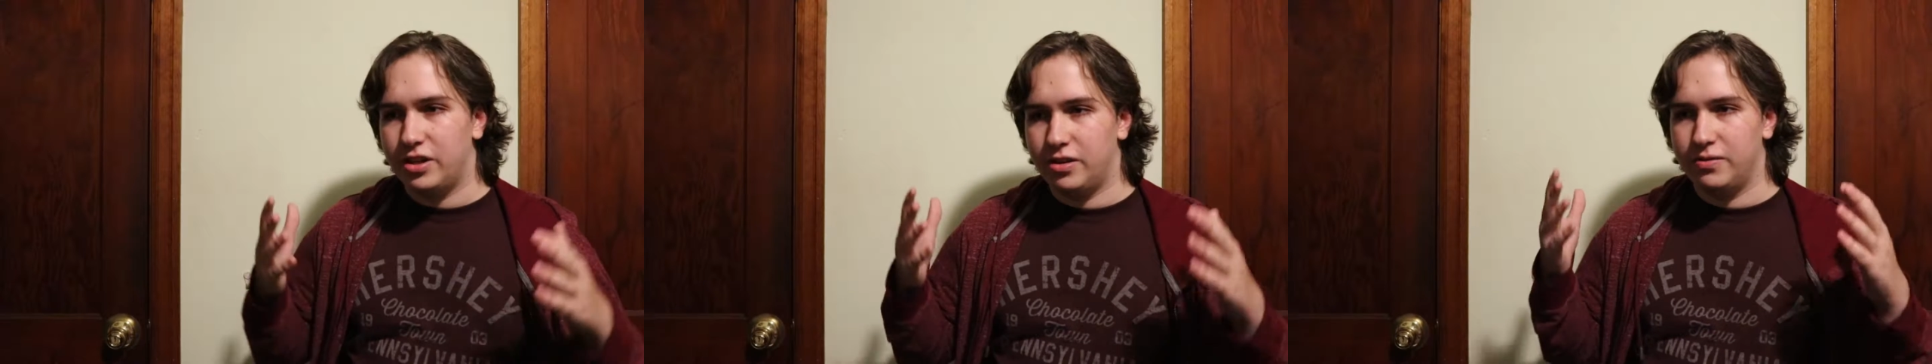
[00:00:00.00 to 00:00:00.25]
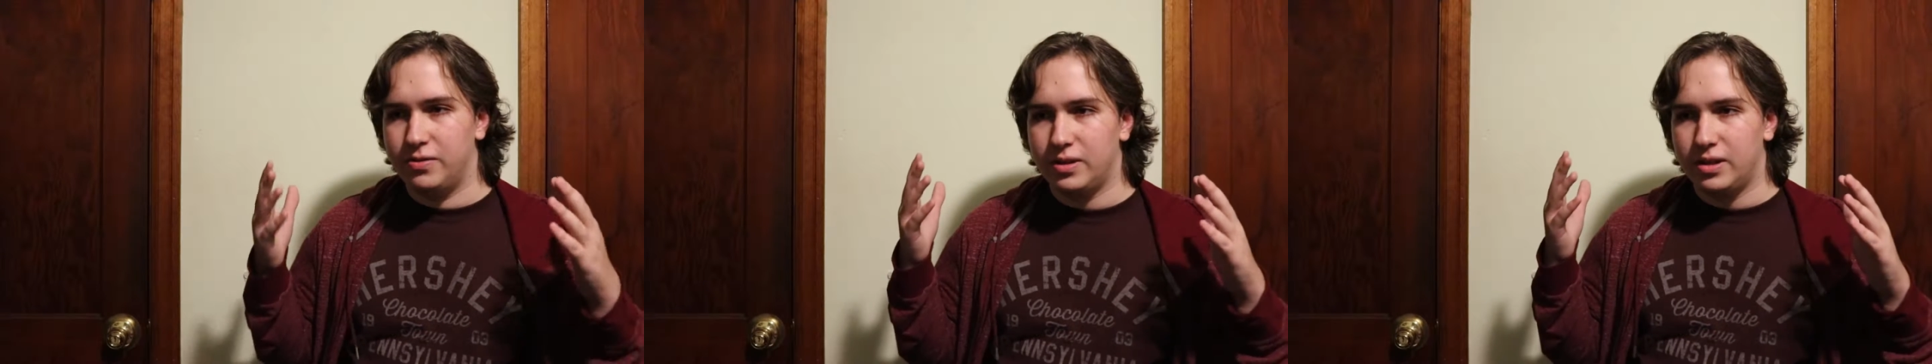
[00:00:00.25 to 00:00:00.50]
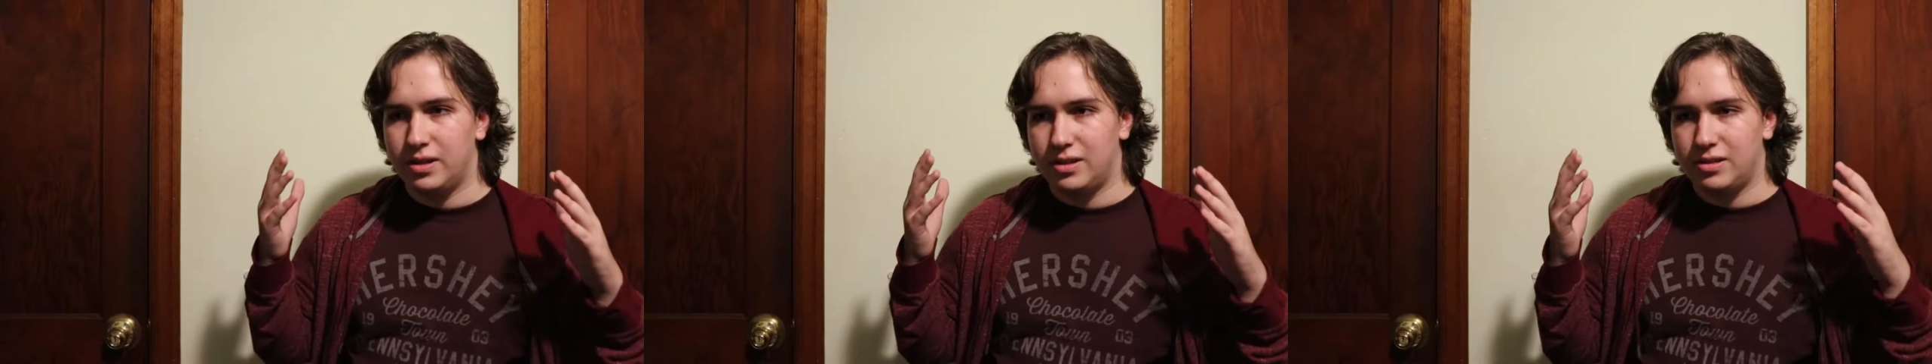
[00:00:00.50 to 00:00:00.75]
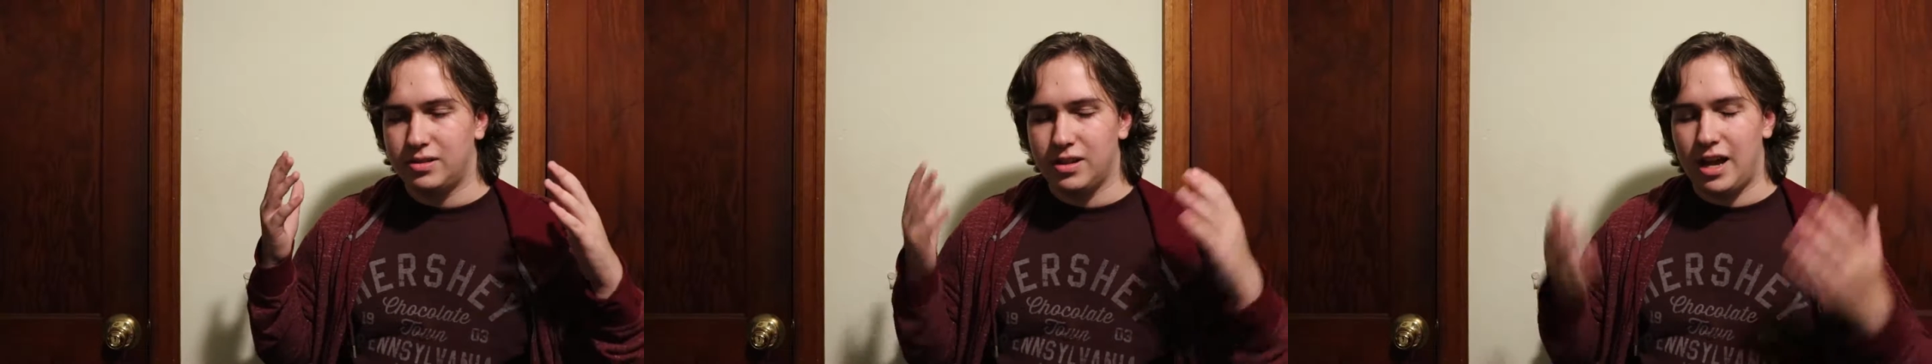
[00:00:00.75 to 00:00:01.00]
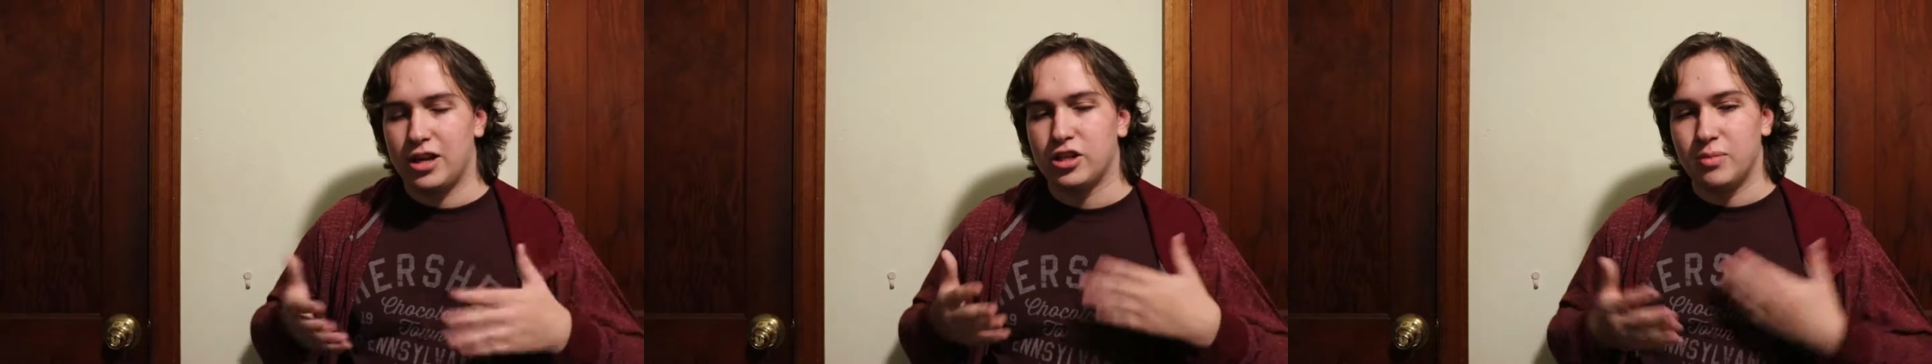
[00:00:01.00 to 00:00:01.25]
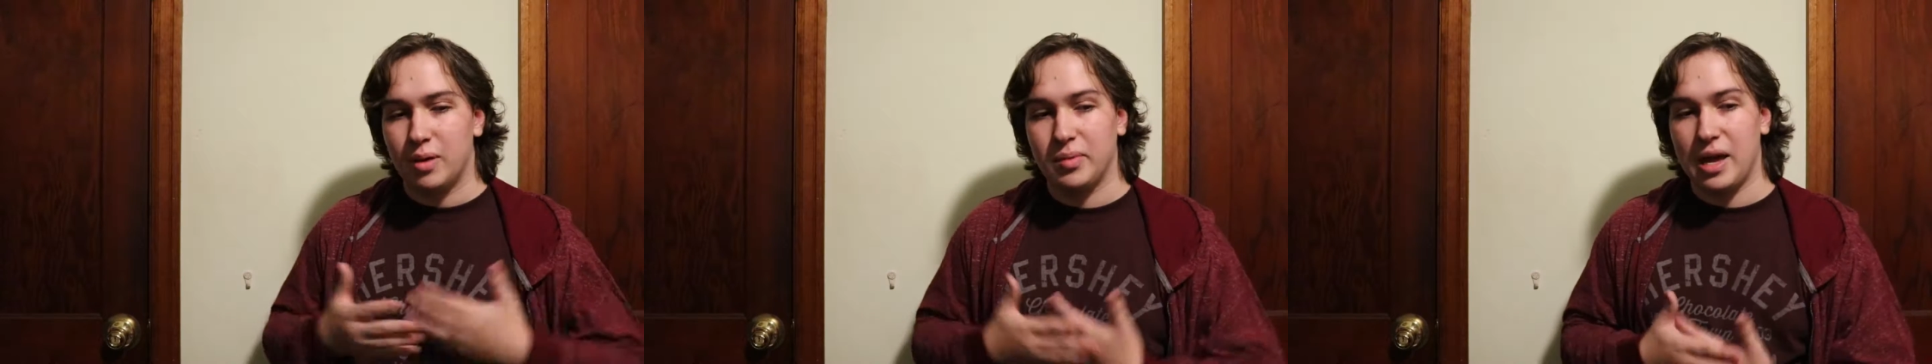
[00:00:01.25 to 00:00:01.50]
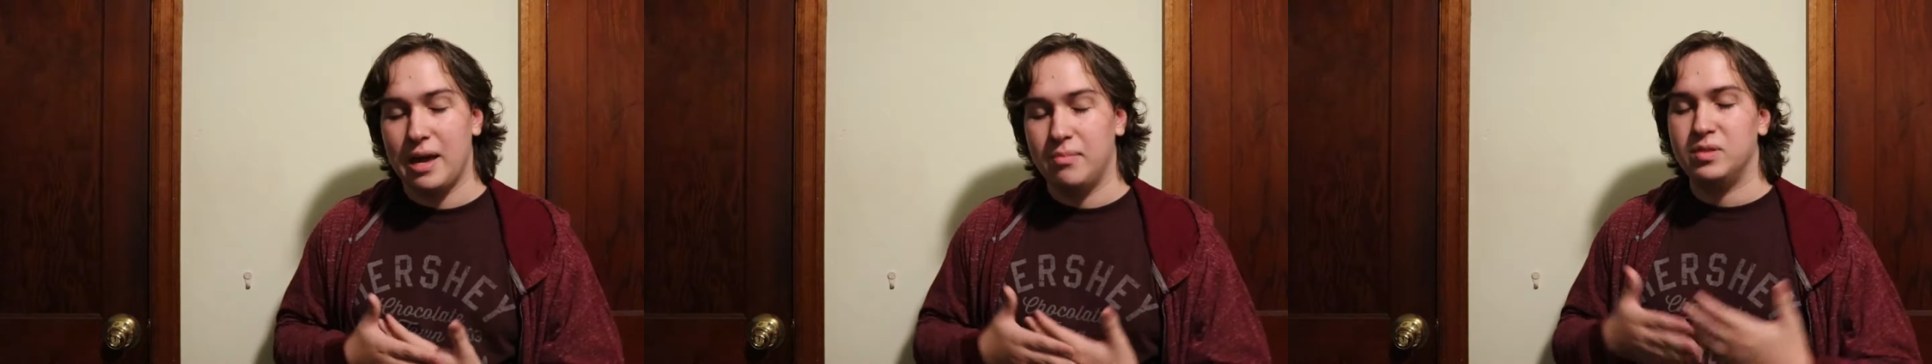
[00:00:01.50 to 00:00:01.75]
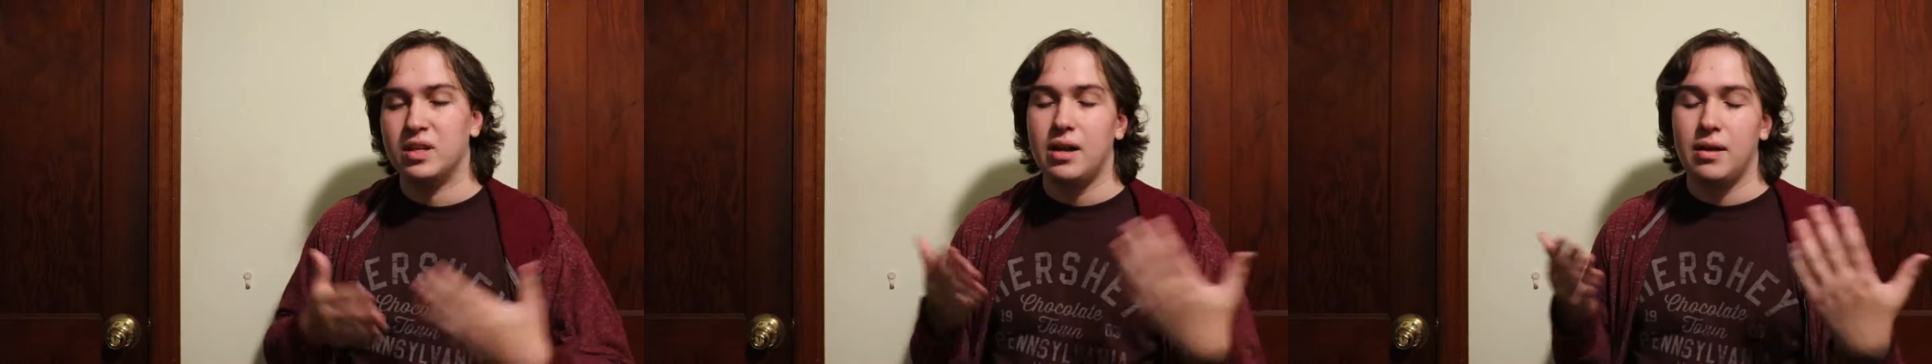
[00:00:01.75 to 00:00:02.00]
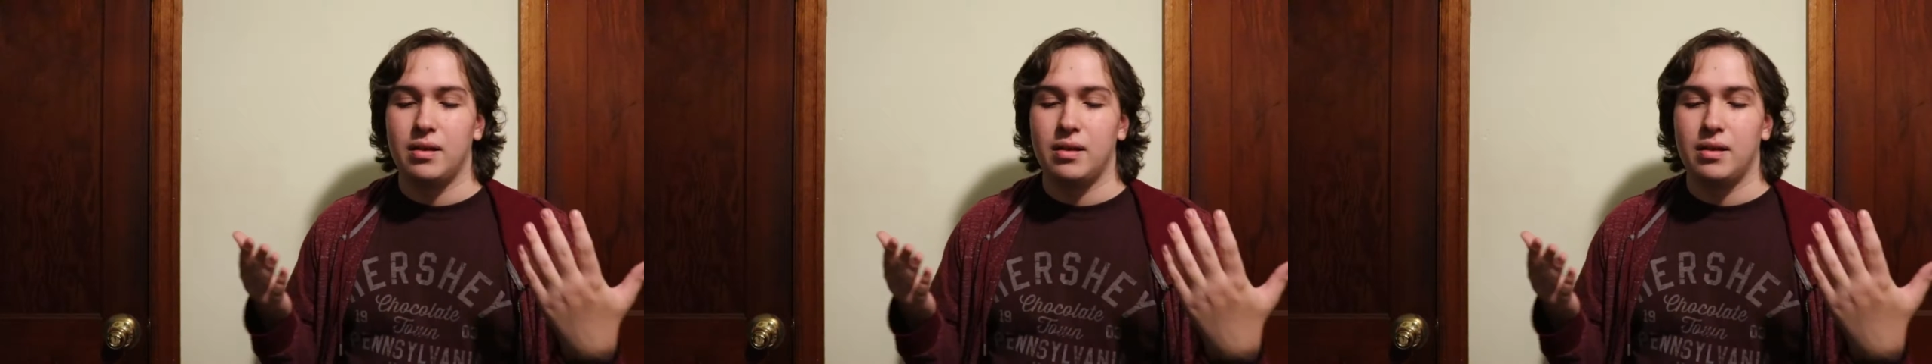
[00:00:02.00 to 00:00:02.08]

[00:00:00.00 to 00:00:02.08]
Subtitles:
of slash 'em up games.